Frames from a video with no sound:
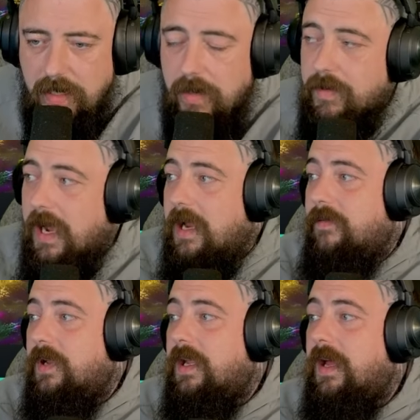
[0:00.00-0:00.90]
kind of
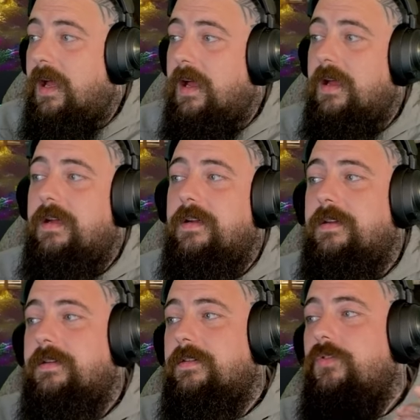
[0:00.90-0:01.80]
in a
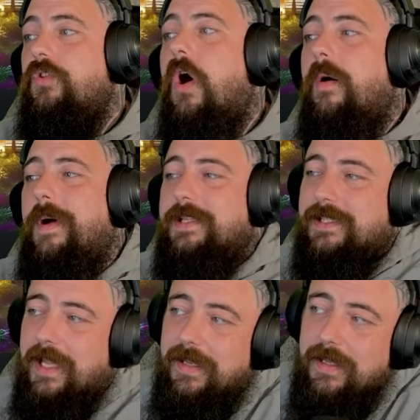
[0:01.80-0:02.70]
no man's
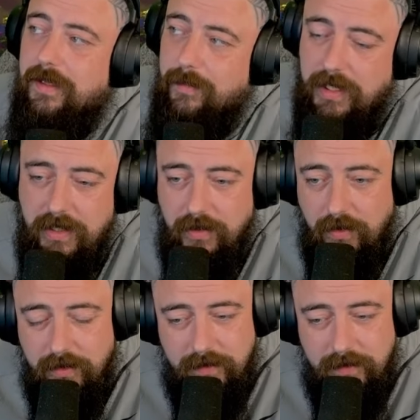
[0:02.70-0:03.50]
land at the minute, you know?